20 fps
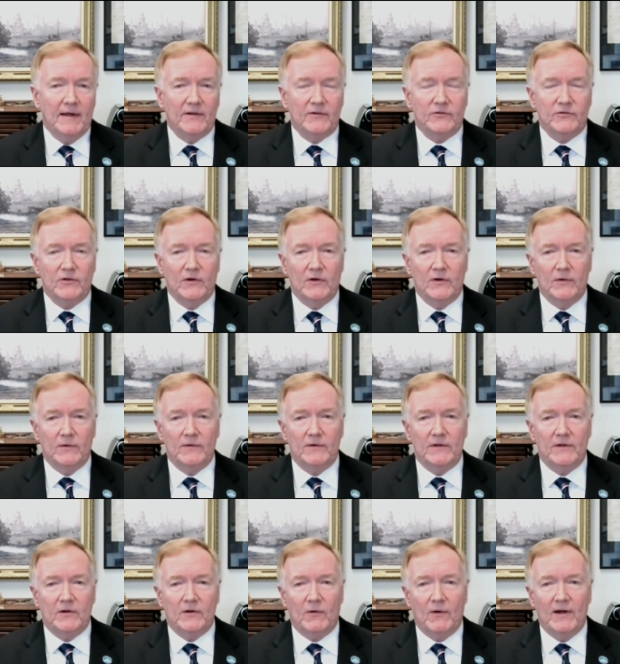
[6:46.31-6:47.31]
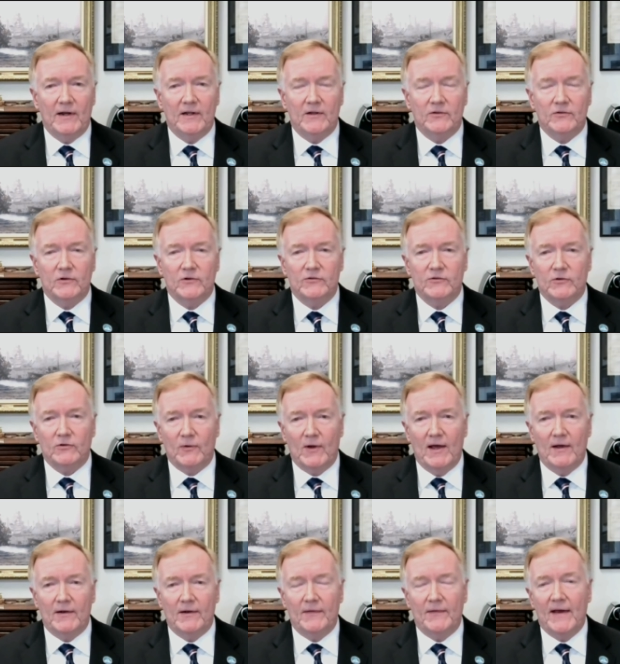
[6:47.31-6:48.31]
And so the Ukrainians are
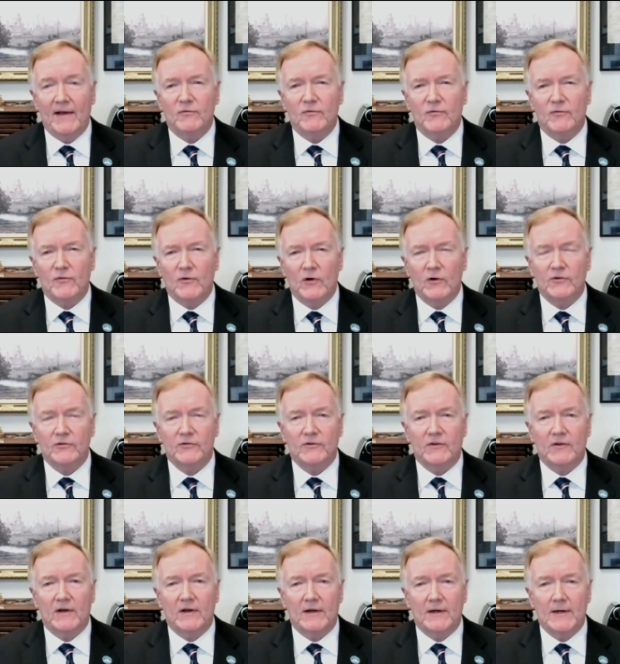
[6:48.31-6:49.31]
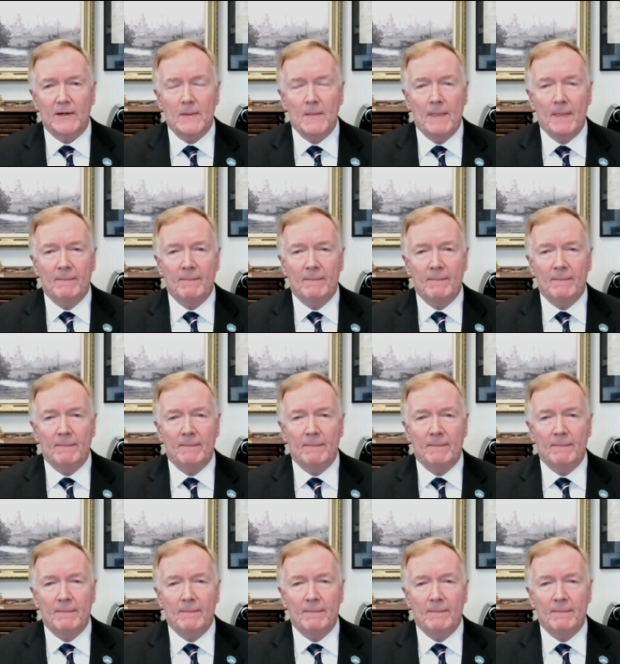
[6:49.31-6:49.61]
surrounded. That first